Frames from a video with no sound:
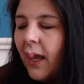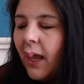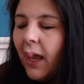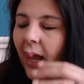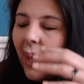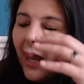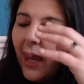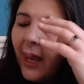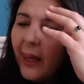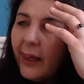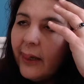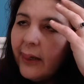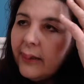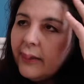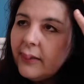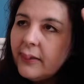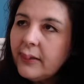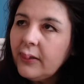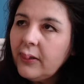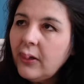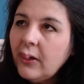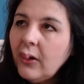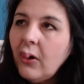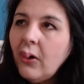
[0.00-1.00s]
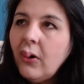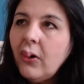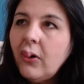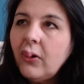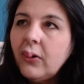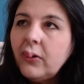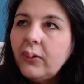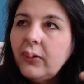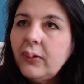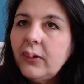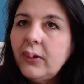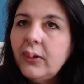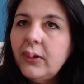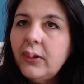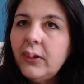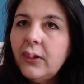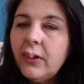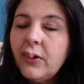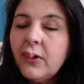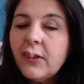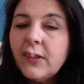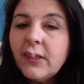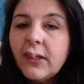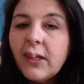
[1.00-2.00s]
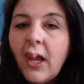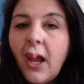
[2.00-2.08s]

And because